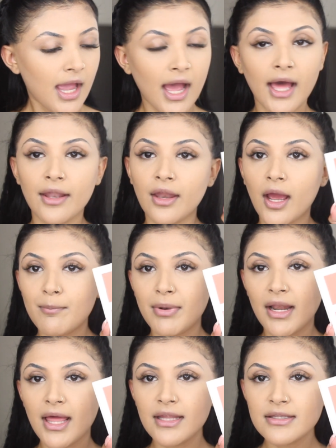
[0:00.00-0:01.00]
And I
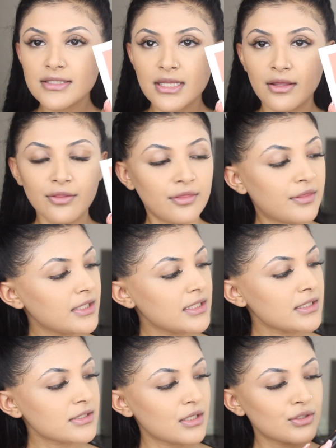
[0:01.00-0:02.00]
blend
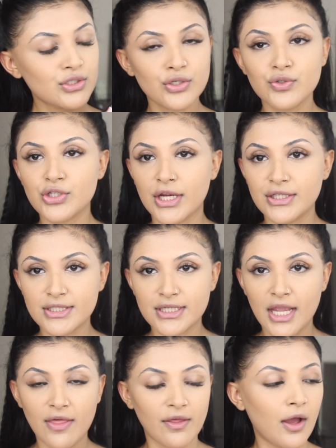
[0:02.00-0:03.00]
these two shades
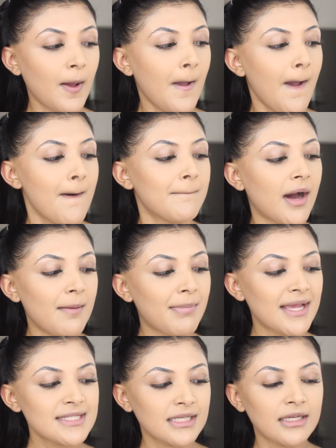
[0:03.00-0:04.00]
together, but I
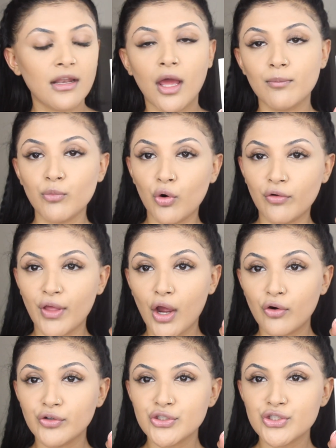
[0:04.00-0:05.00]
basically like more of that
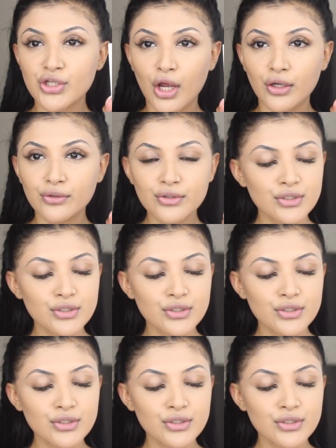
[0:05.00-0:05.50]
orange tone.